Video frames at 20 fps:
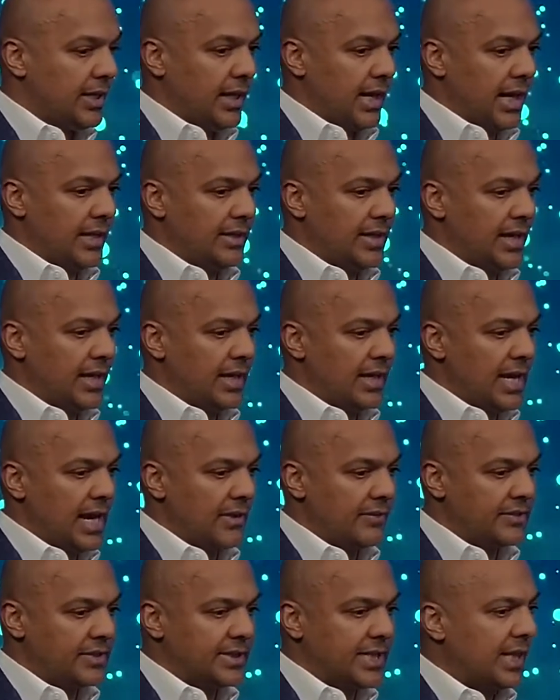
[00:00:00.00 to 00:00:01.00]
and they can
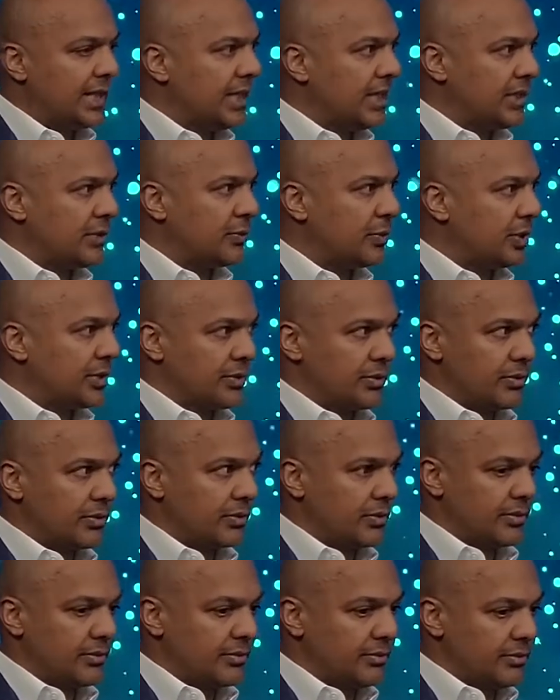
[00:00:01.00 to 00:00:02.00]
have settings which
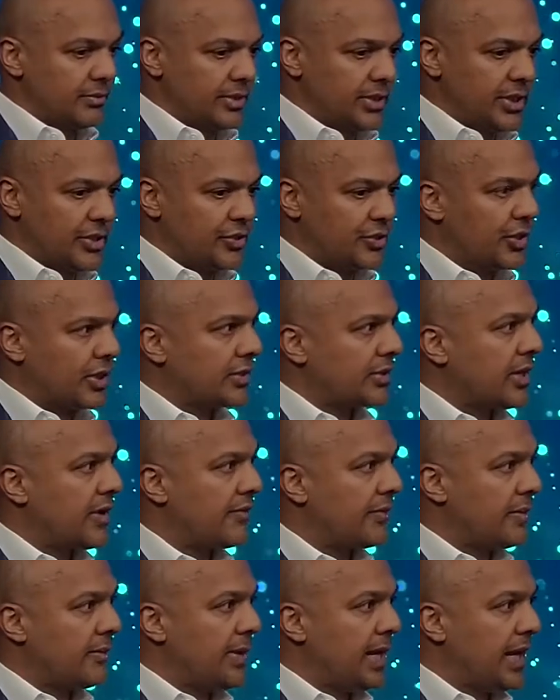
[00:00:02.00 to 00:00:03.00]
just shuts off
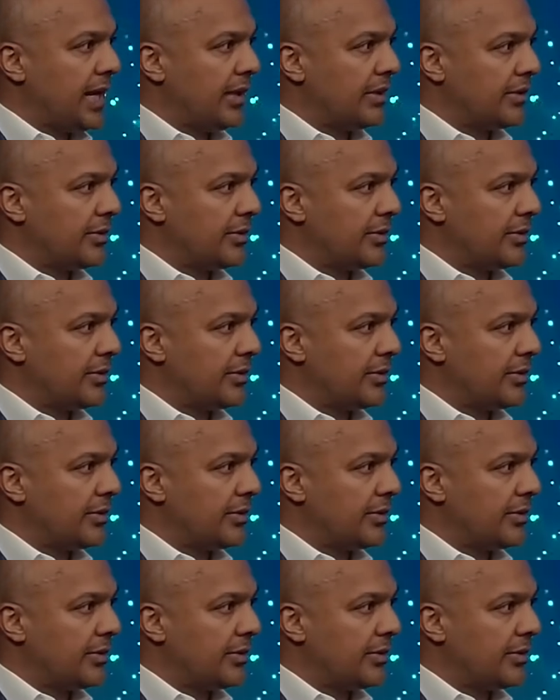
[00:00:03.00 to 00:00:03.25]
the pain.